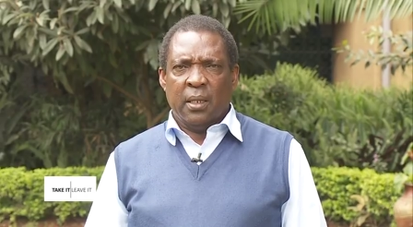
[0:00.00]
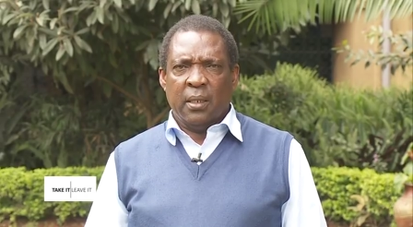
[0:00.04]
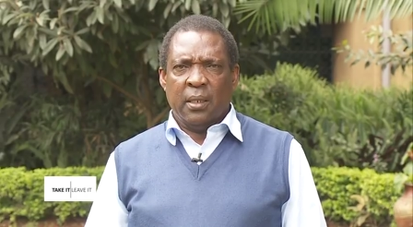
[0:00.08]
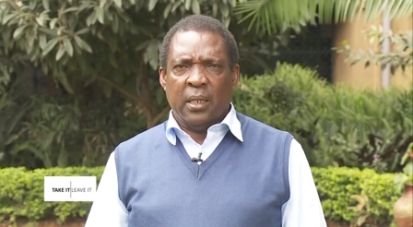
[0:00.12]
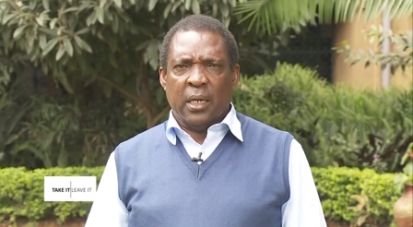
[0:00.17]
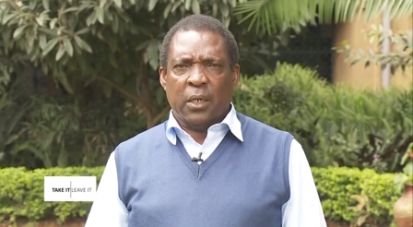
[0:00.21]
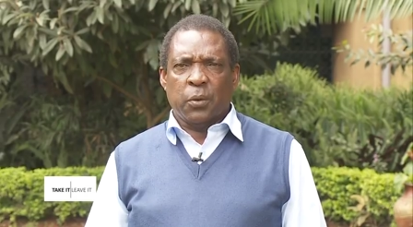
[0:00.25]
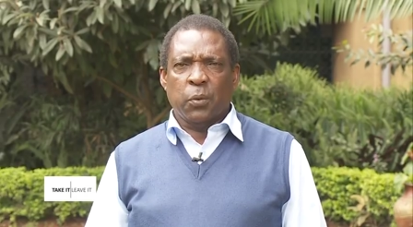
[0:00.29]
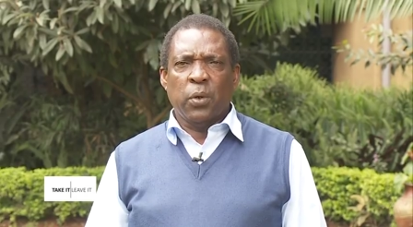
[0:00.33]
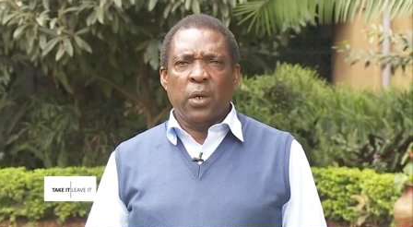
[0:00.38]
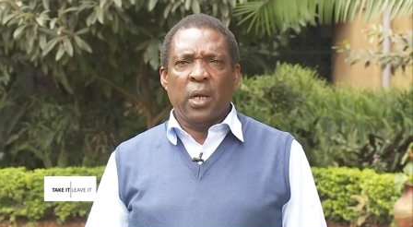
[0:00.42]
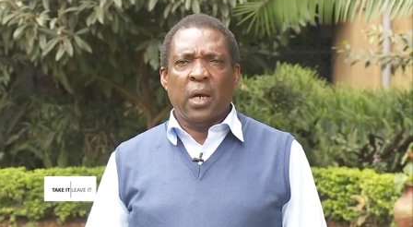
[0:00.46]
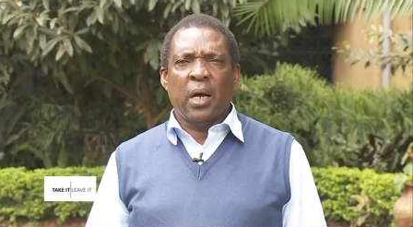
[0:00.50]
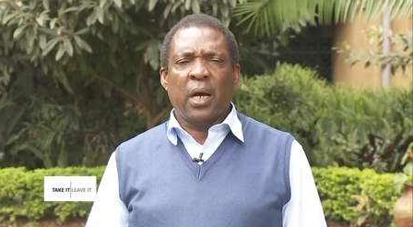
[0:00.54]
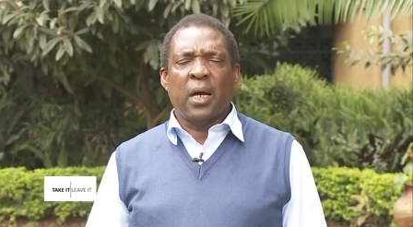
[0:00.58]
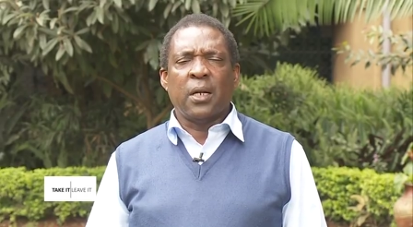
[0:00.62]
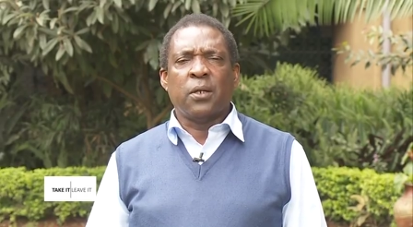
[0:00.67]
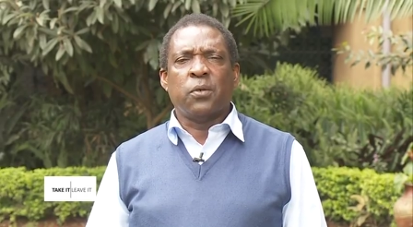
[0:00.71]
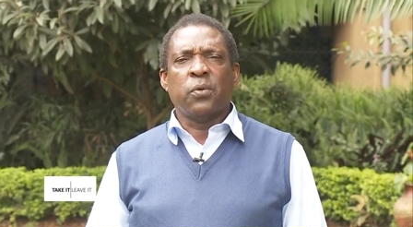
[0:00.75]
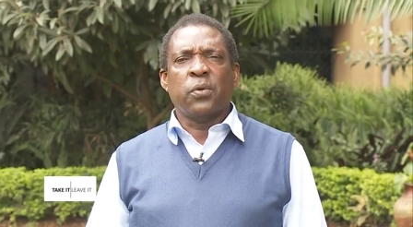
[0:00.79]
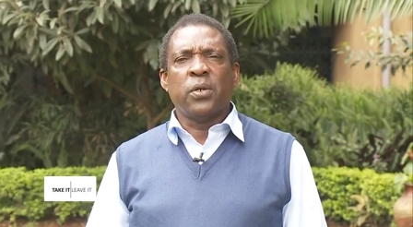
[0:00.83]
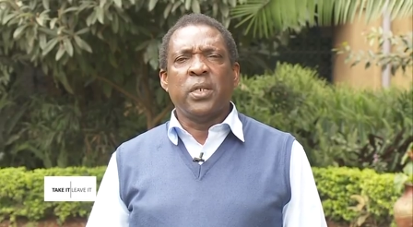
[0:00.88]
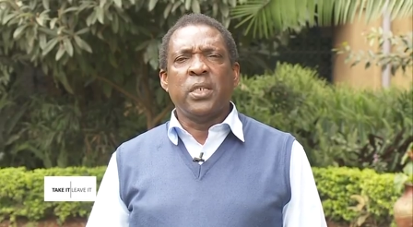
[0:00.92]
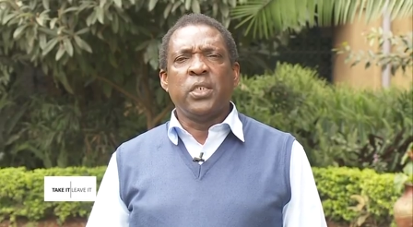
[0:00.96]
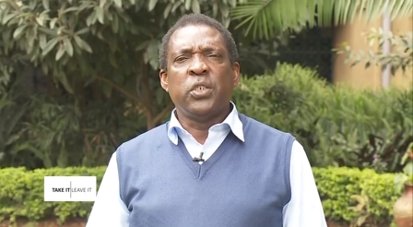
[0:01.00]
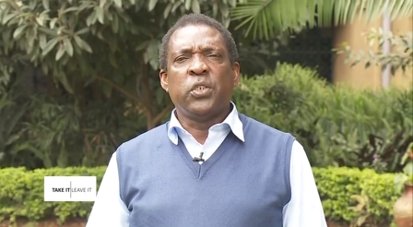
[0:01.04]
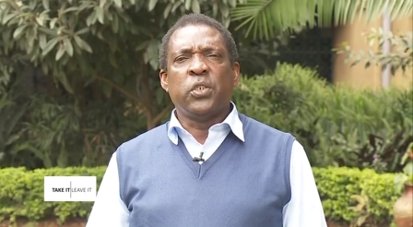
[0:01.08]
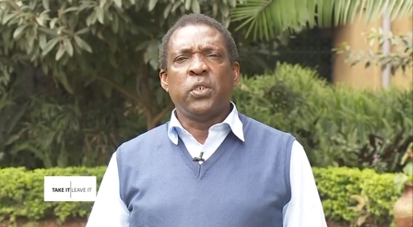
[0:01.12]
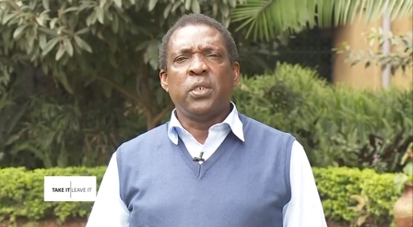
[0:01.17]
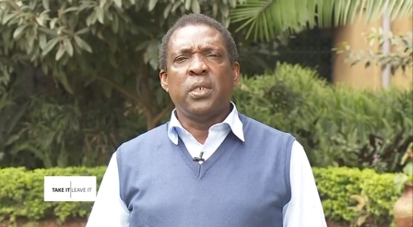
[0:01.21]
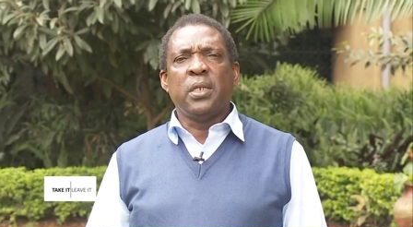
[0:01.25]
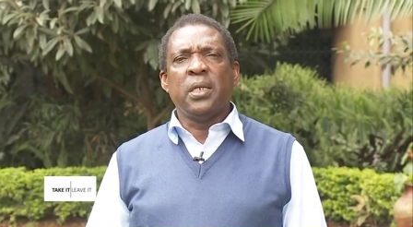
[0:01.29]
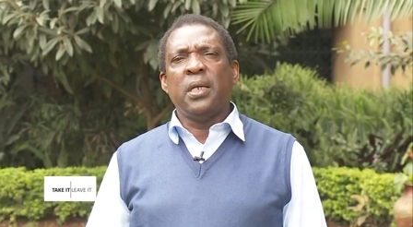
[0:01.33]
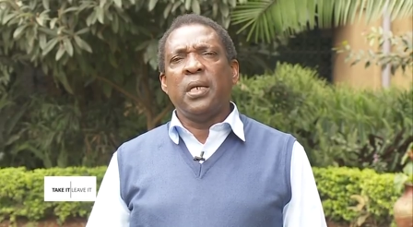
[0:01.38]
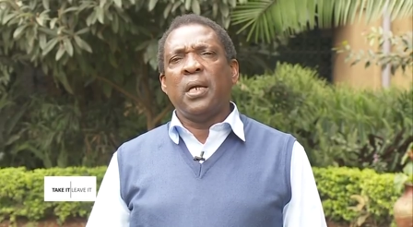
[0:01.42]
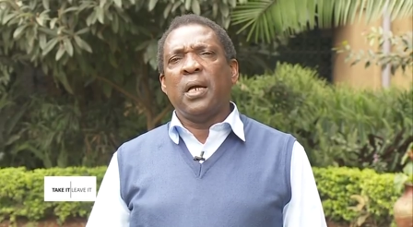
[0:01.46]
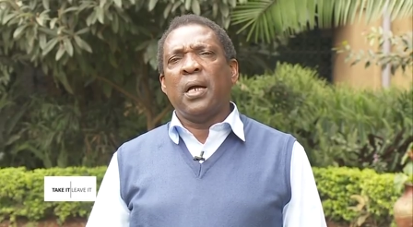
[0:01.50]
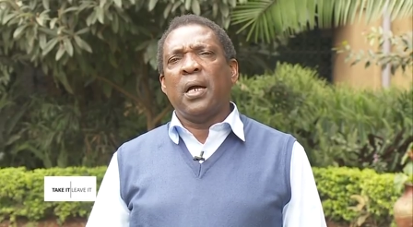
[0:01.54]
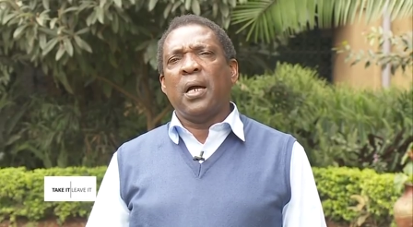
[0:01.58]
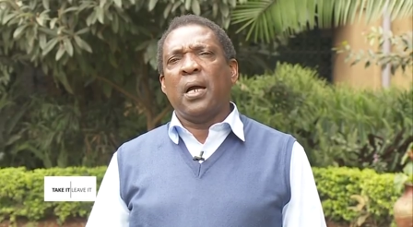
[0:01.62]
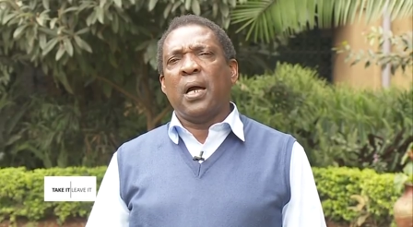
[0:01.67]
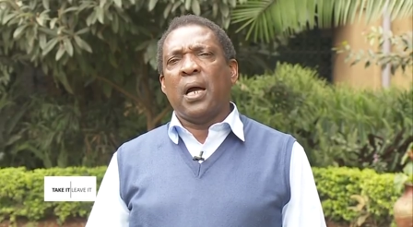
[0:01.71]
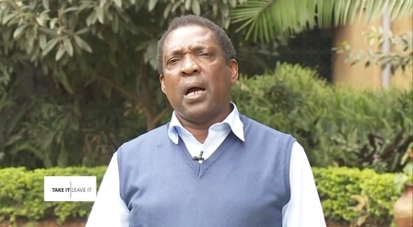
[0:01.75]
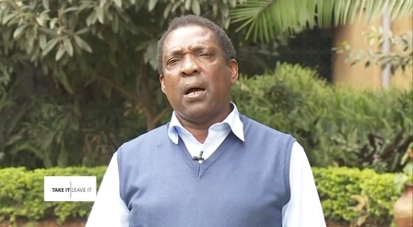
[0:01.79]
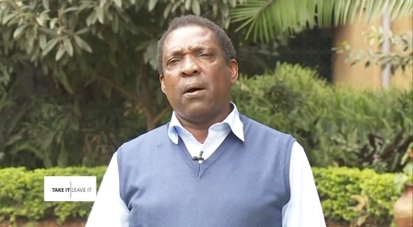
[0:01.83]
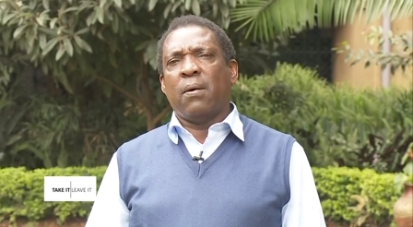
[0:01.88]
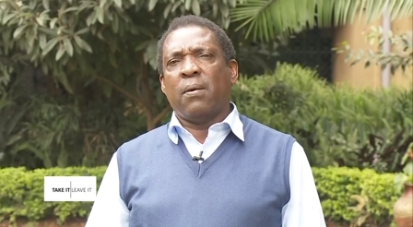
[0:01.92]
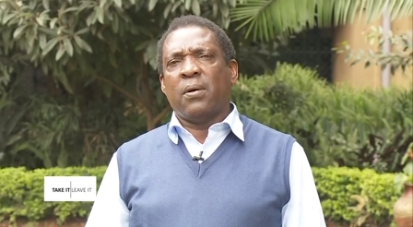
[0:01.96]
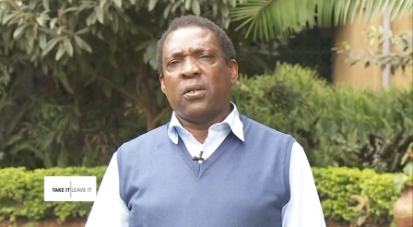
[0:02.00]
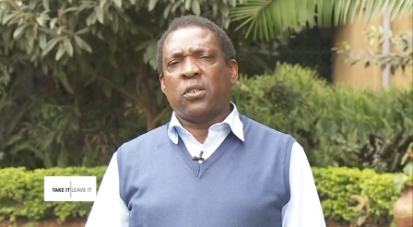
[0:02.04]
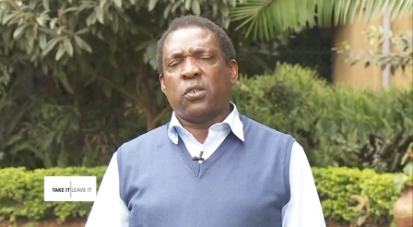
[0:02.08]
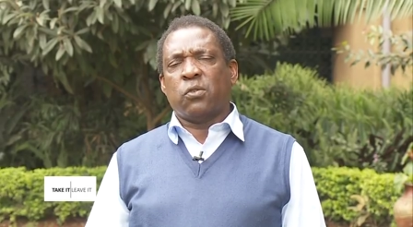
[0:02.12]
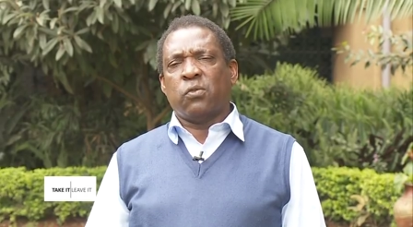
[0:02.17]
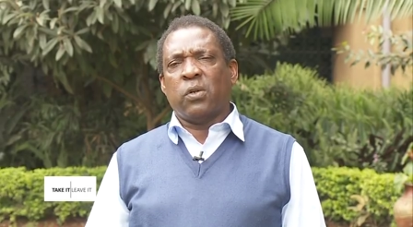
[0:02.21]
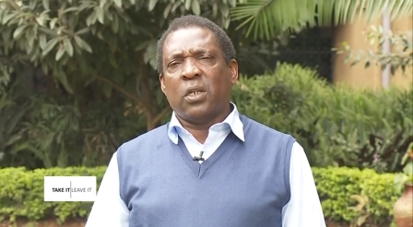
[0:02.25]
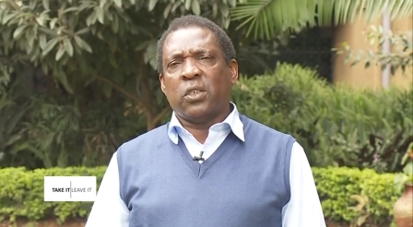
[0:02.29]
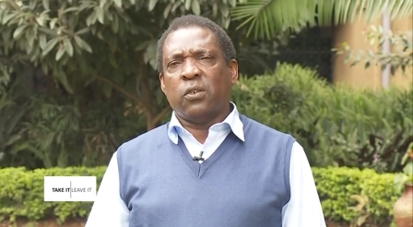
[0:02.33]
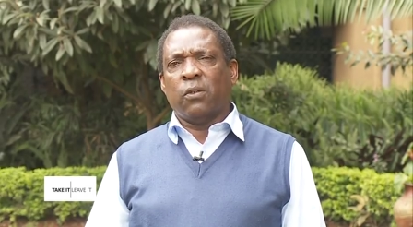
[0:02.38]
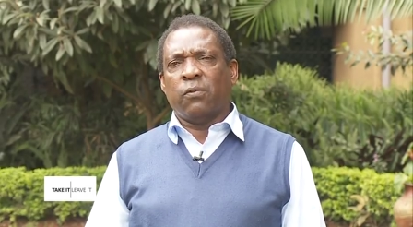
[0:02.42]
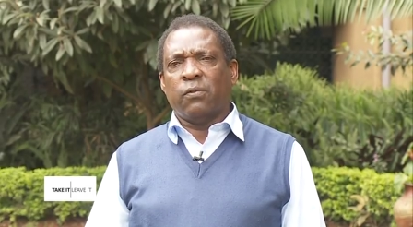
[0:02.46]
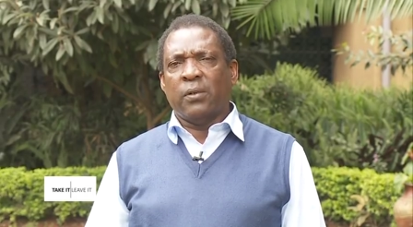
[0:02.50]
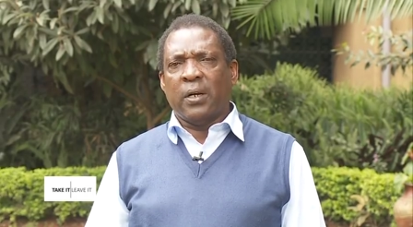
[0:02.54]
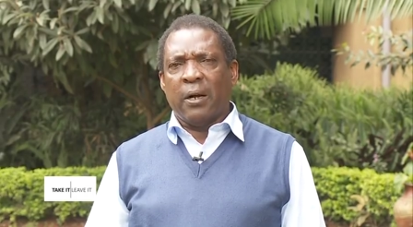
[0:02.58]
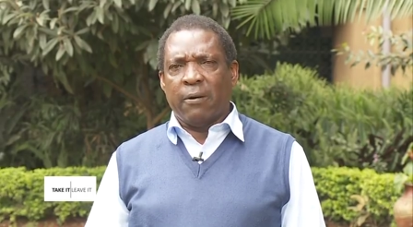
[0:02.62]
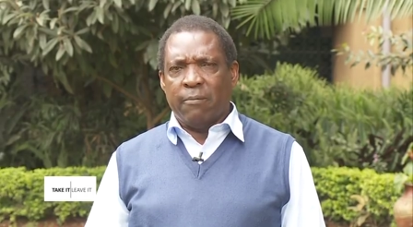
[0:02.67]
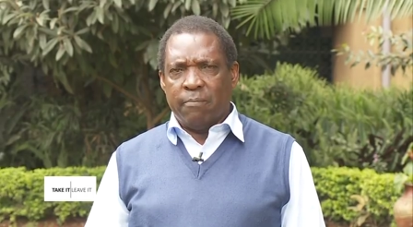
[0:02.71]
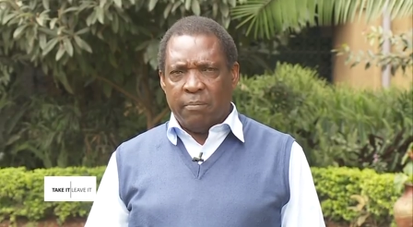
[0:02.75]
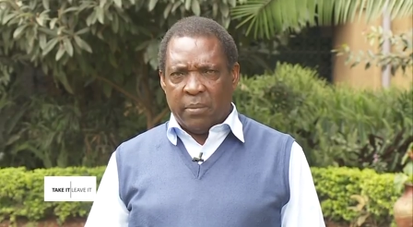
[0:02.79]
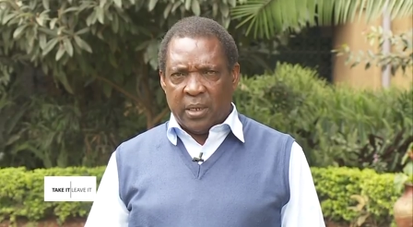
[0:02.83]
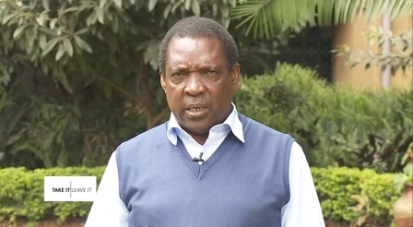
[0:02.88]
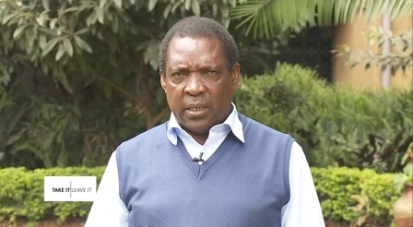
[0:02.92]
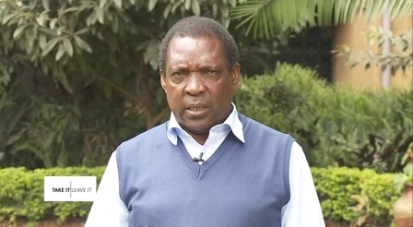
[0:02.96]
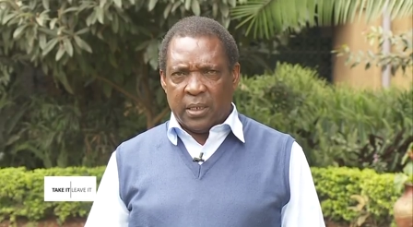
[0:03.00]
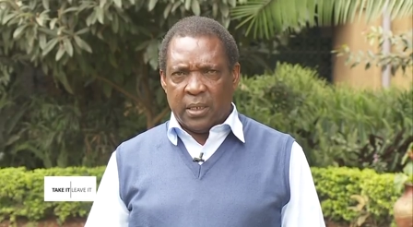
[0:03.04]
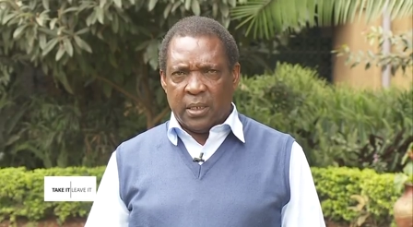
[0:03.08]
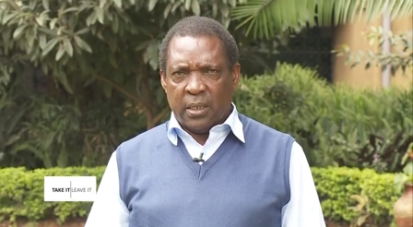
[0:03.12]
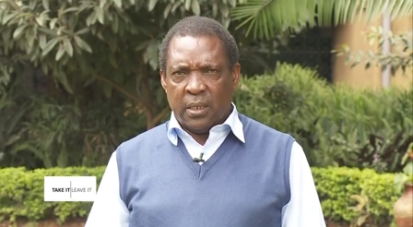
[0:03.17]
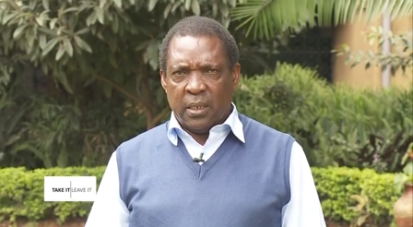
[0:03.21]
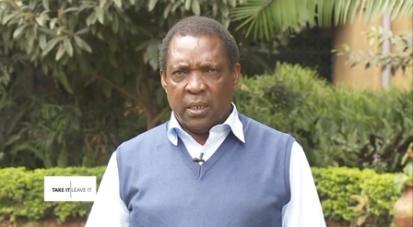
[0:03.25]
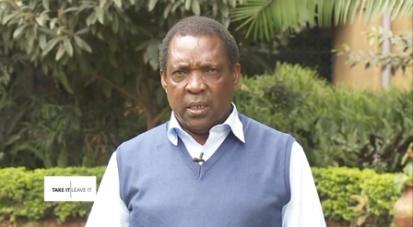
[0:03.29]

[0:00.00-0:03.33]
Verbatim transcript: that we had to re-engineer our structure of government